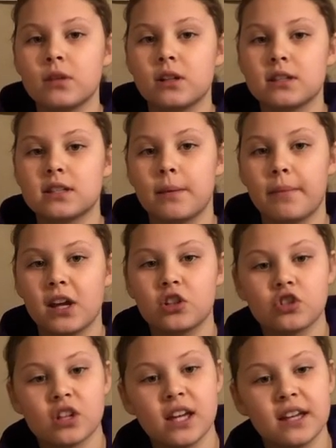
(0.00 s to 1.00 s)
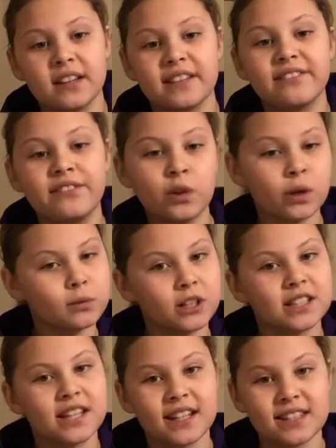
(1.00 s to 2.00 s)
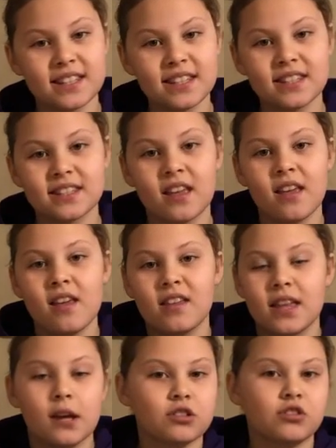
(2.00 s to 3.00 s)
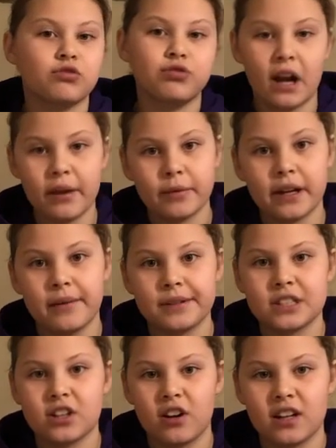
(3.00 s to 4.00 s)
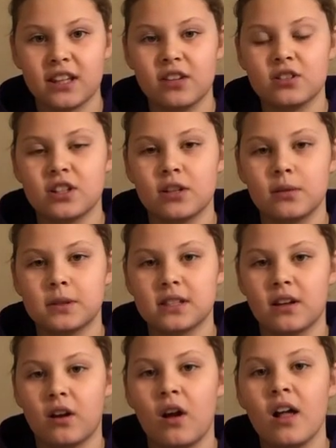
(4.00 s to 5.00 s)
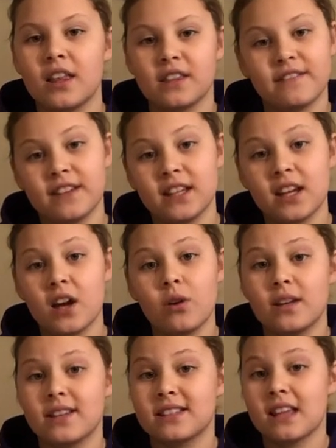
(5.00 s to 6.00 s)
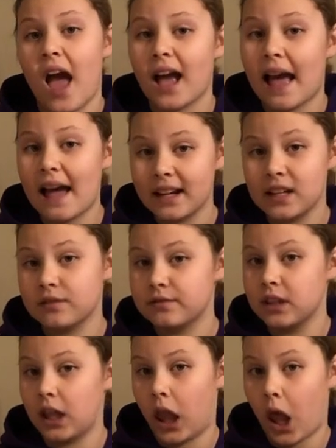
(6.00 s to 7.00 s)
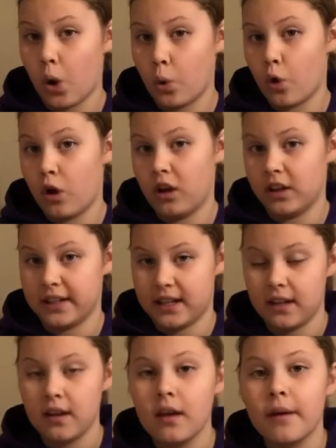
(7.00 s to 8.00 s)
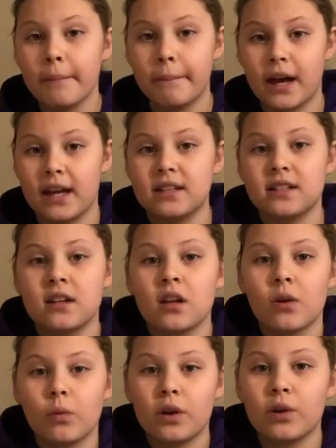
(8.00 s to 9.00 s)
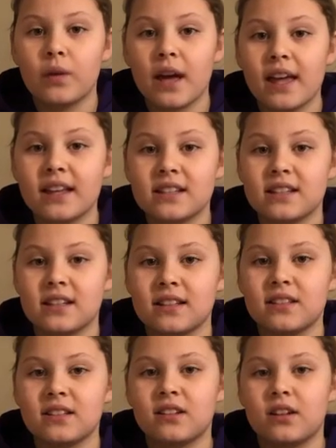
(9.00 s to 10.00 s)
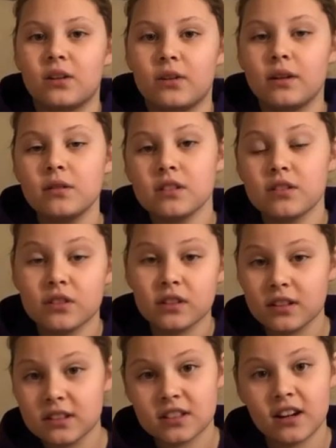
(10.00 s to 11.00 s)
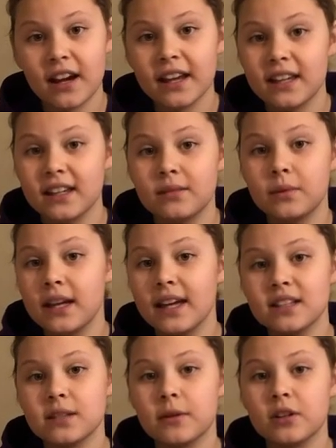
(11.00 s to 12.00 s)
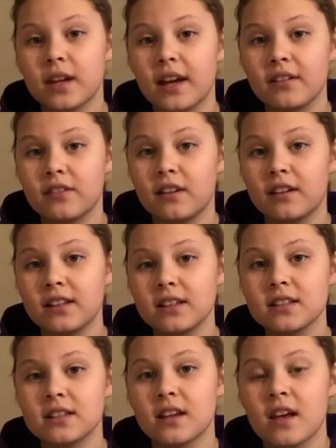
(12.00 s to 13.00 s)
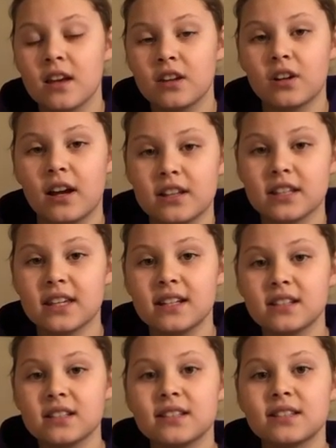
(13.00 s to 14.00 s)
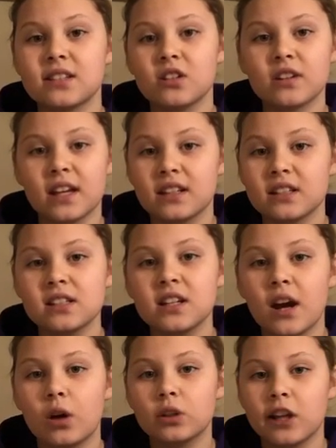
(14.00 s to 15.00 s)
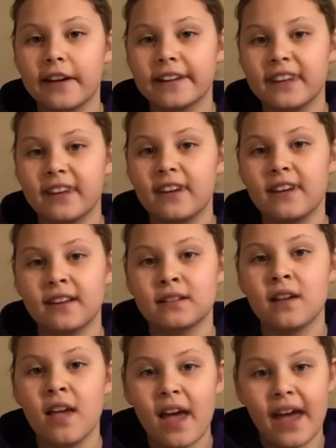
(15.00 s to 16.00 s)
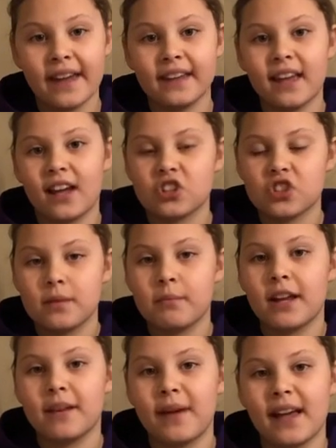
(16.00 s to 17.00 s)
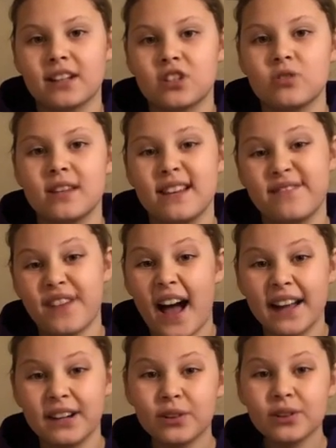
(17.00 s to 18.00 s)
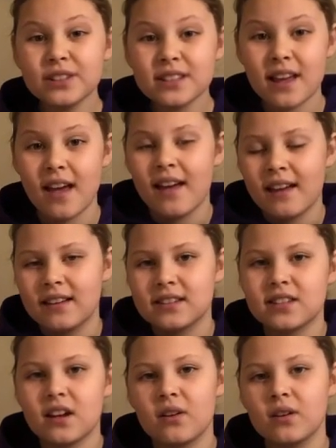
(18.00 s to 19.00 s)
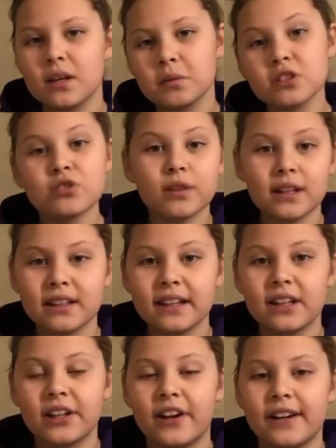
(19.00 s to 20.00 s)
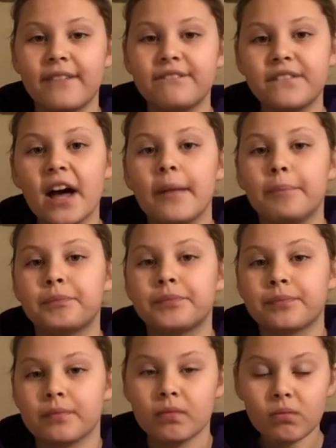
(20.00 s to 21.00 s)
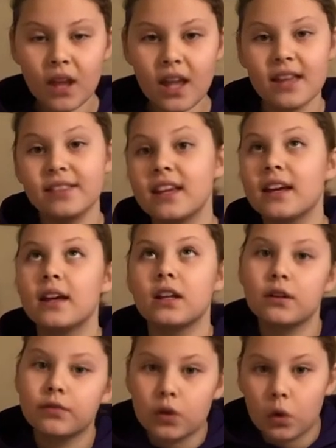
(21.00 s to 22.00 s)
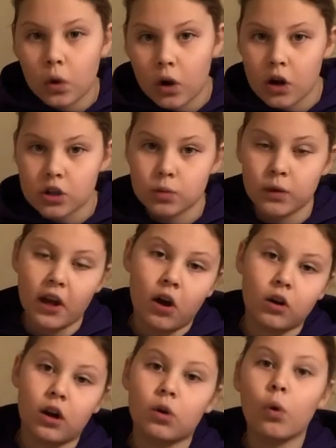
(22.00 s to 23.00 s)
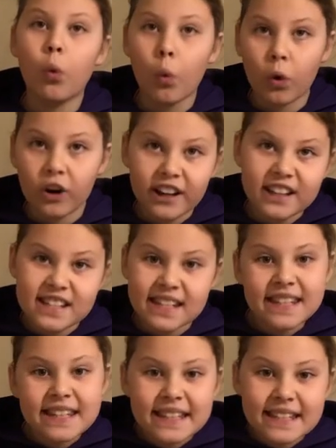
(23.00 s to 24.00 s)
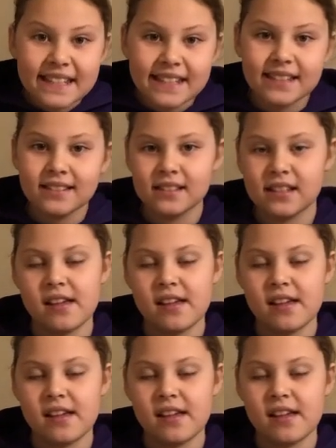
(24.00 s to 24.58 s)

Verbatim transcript: was the patriot in fort worth texas that was right when i was starting youtube so the video is kind of low quality but we went and you know it was it was great we had some okay runs you know i was getting still getting to know lucky and hank actually made it back to the finals so it was really a lot of fun. And then, of course, we all got quarantined.